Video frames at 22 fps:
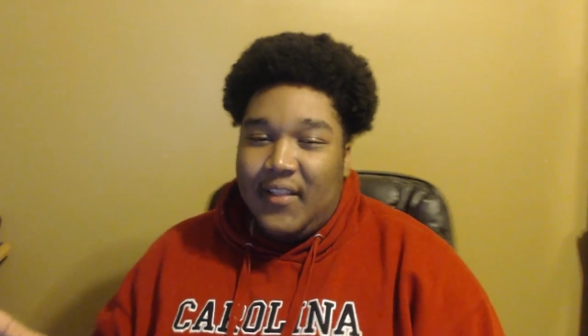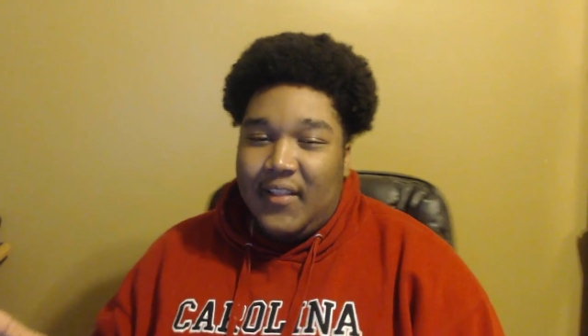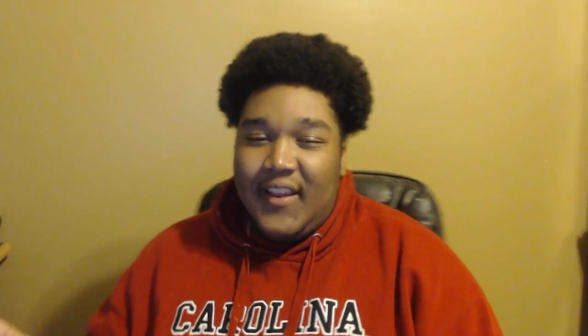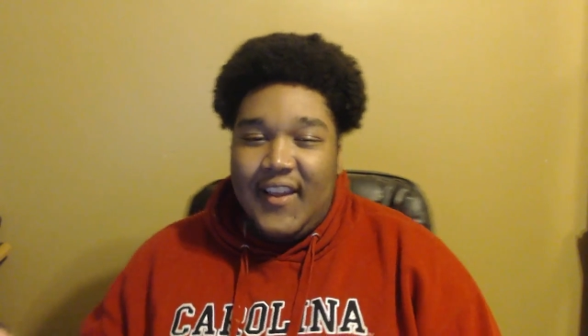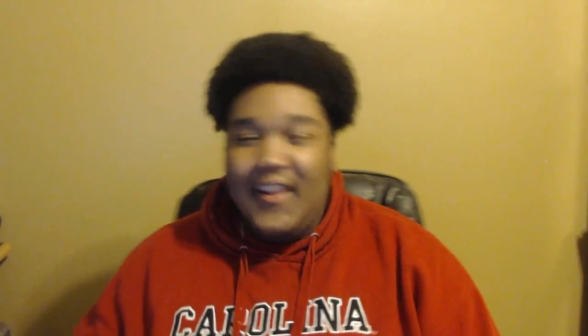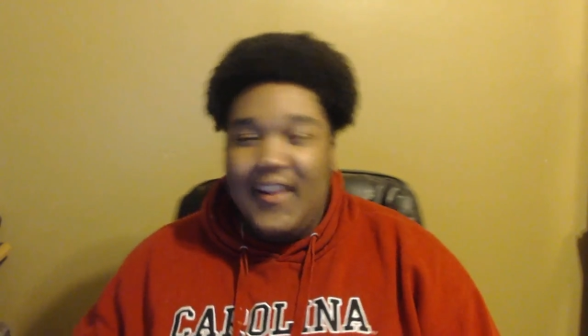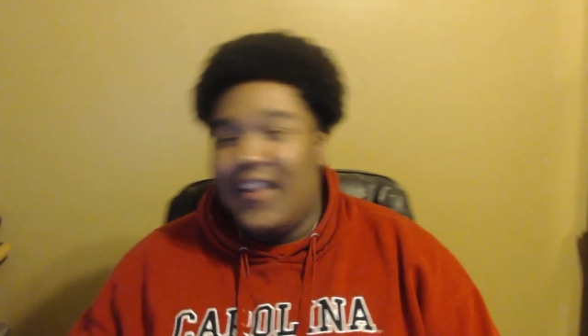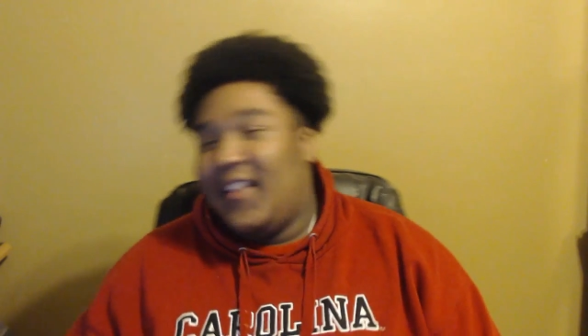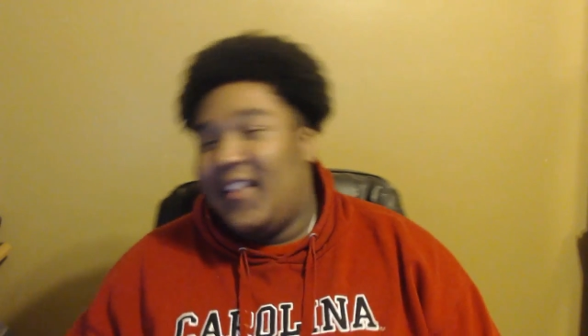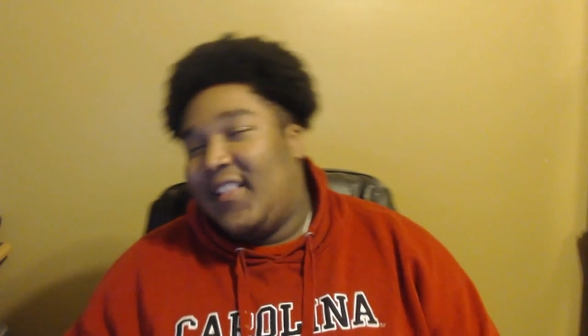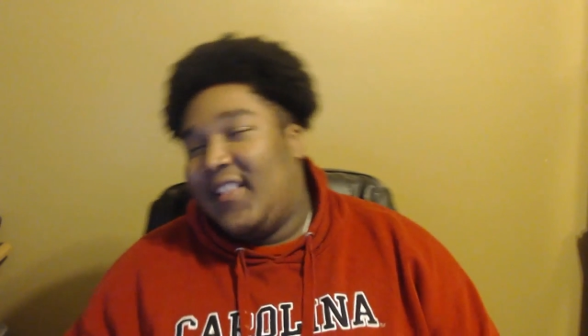
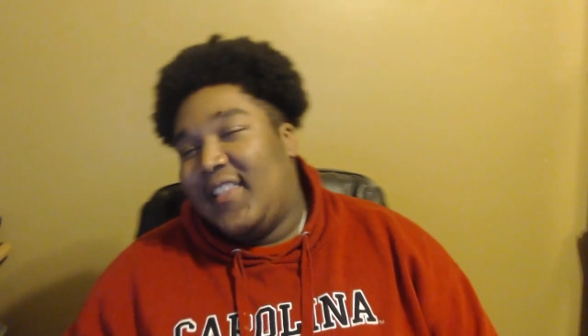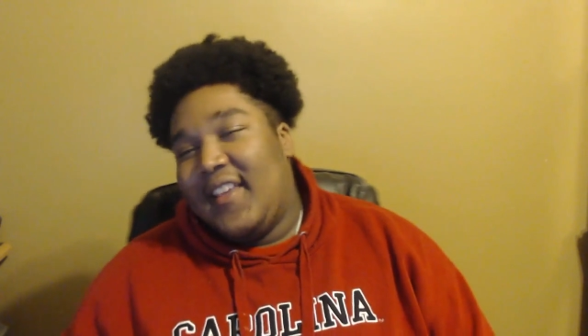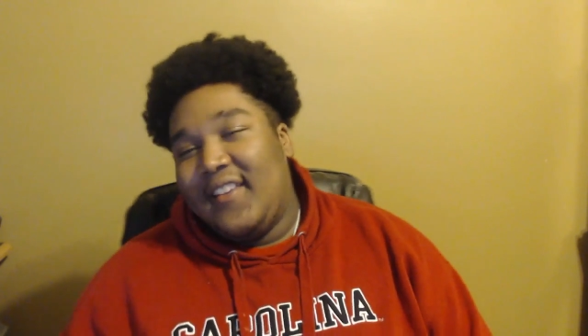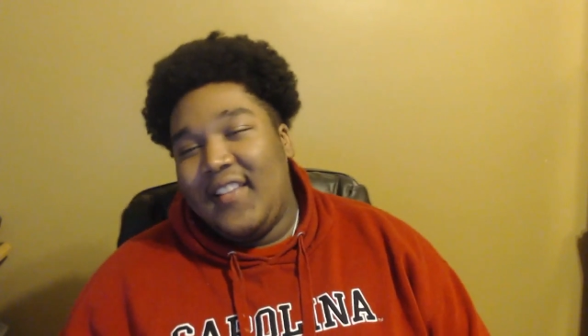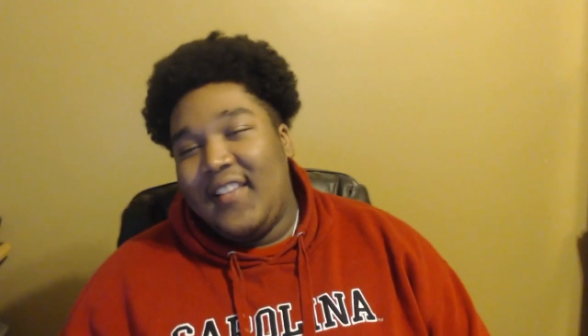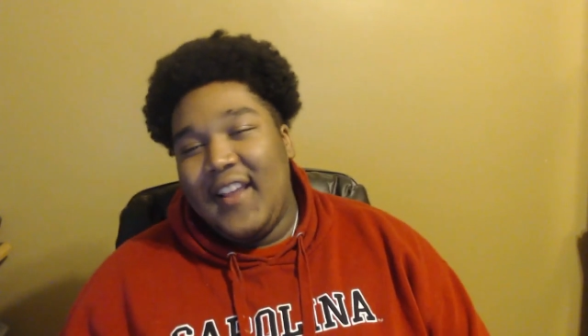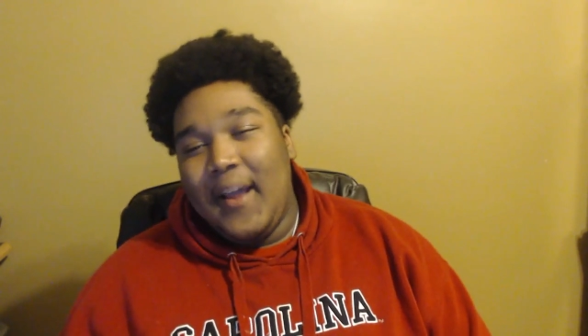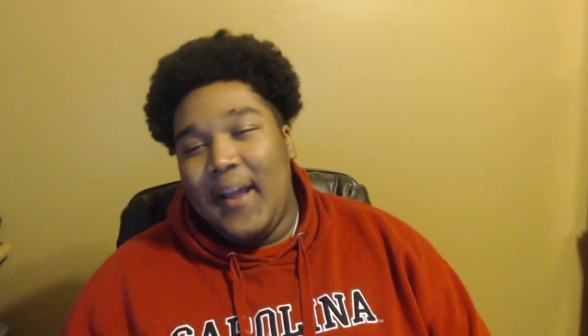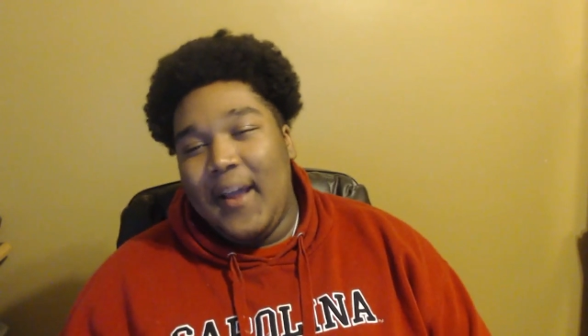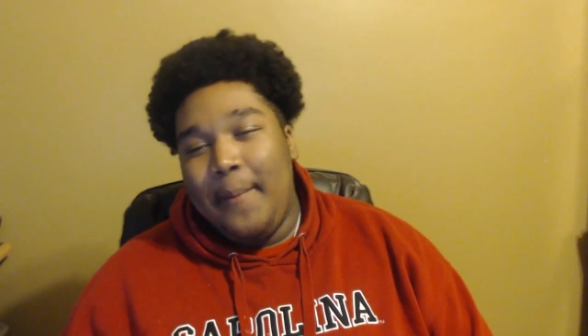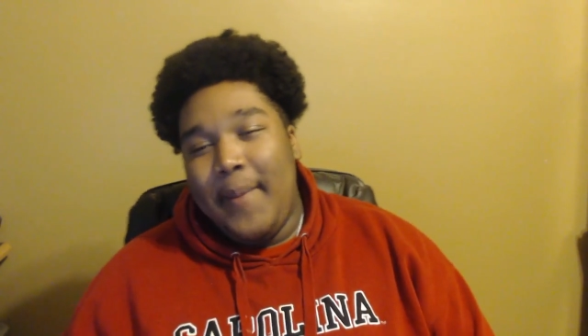related,
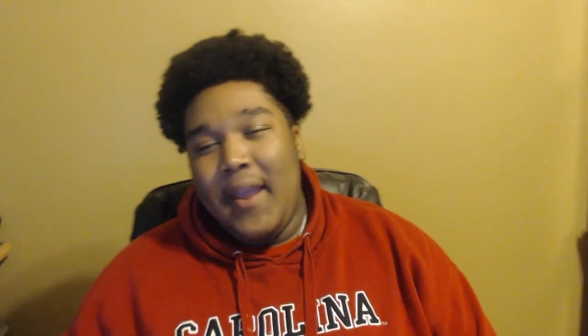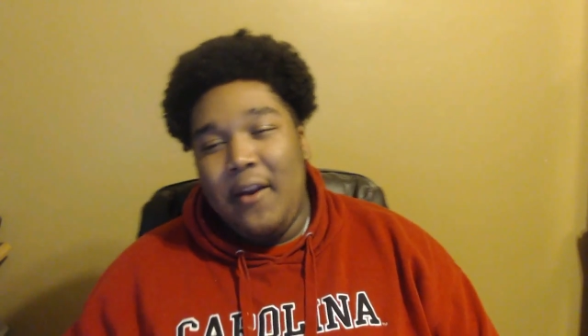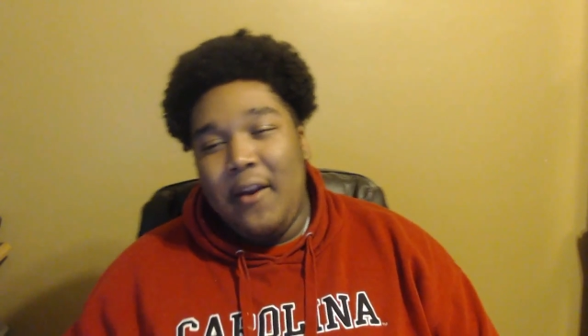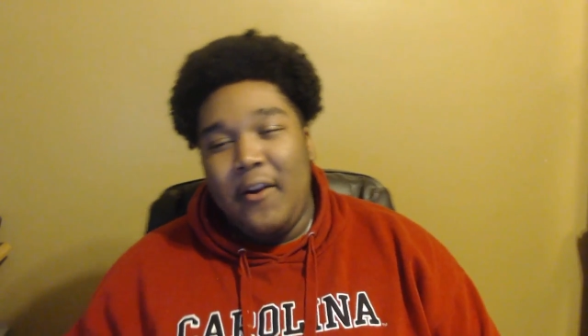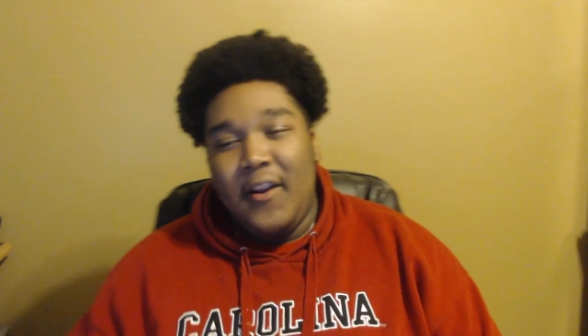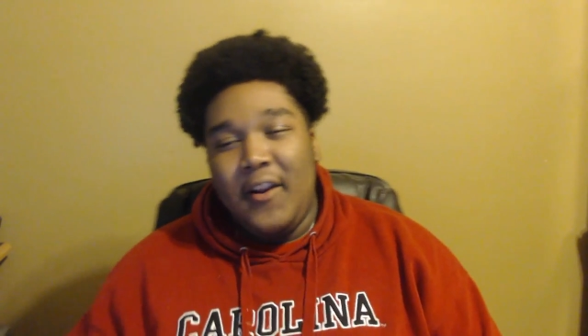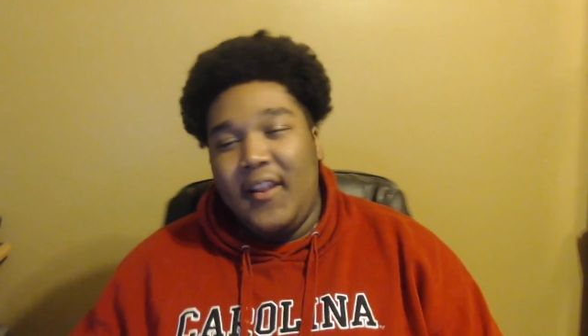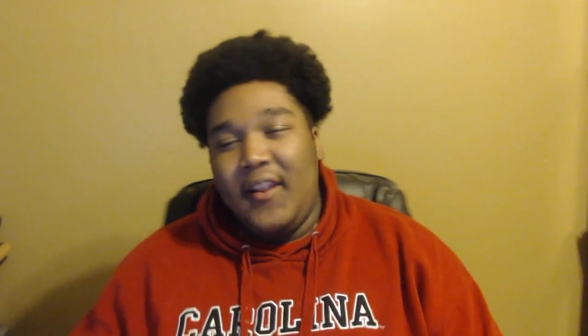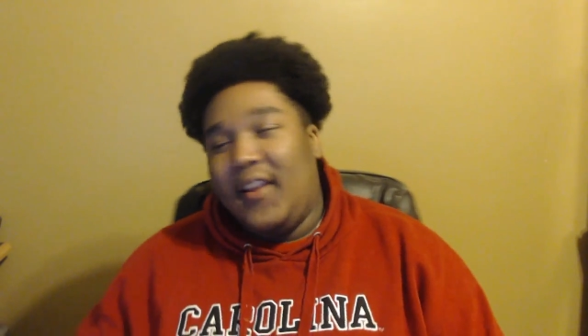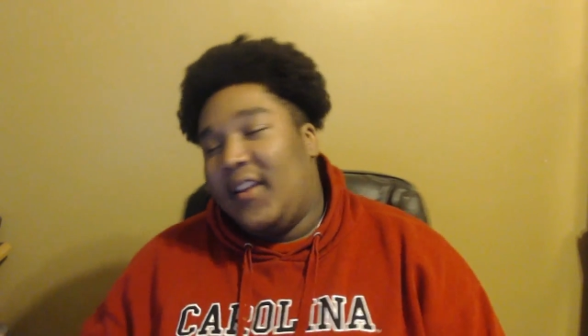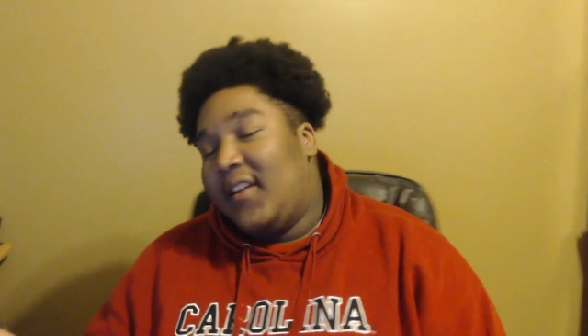that's like a
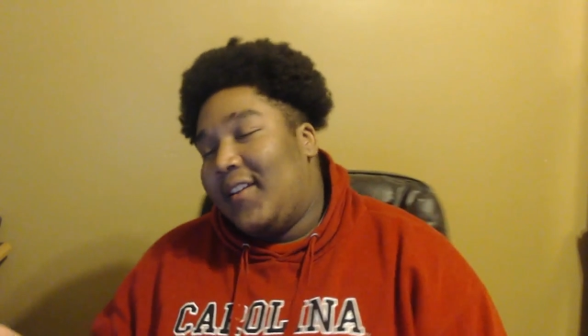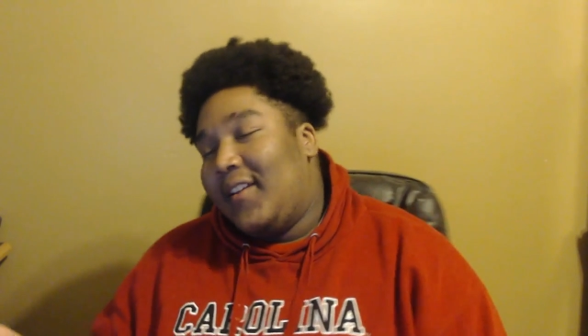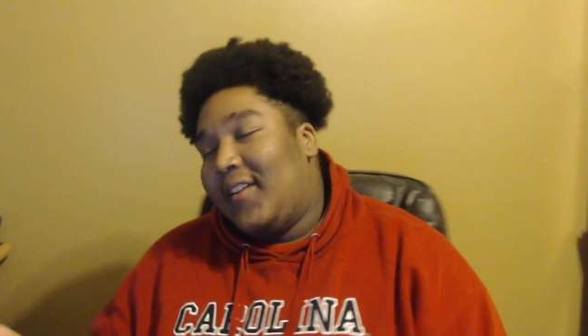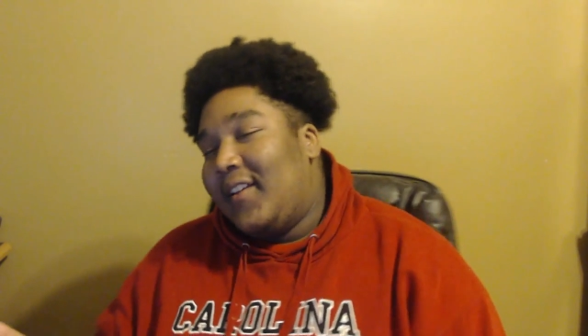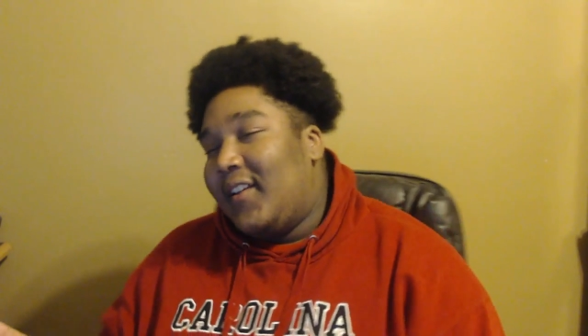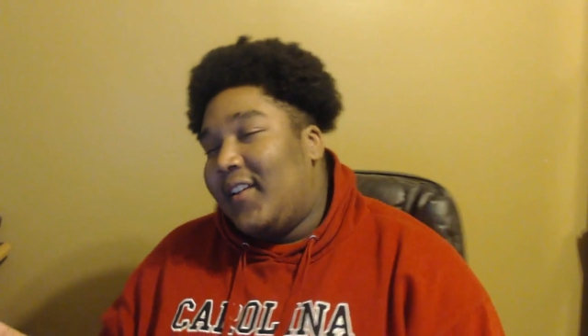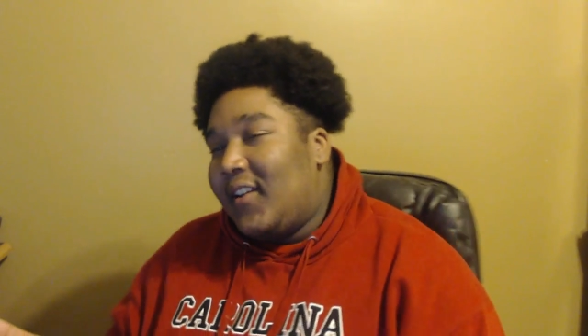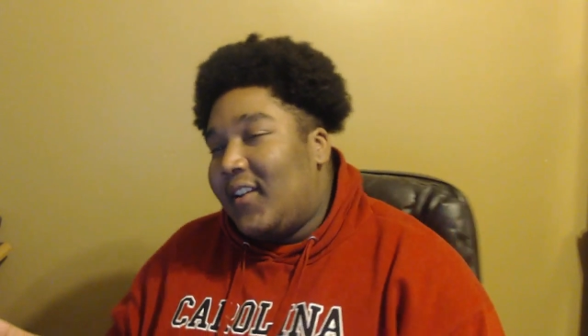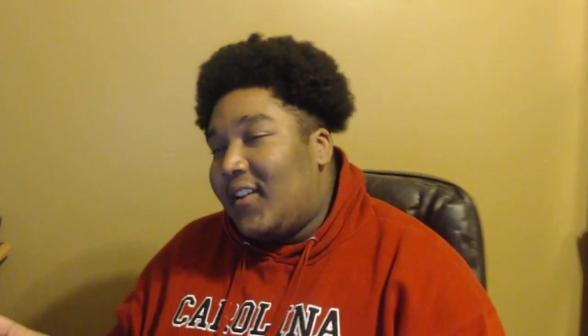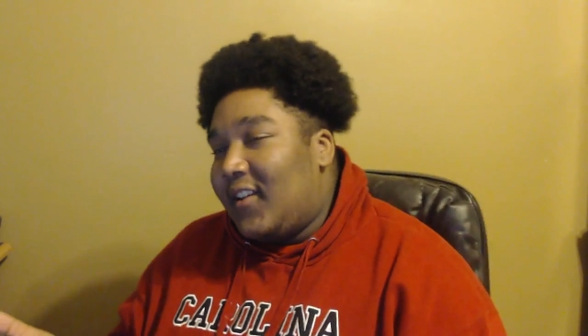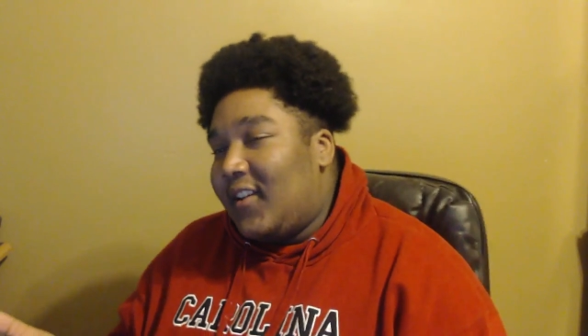parody
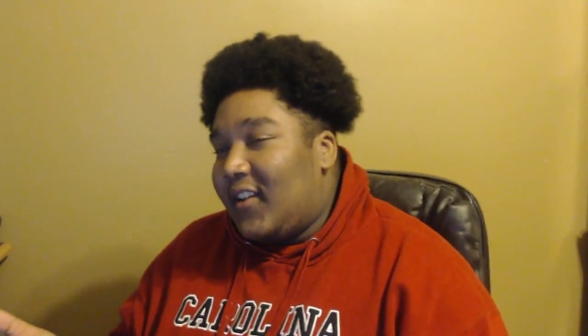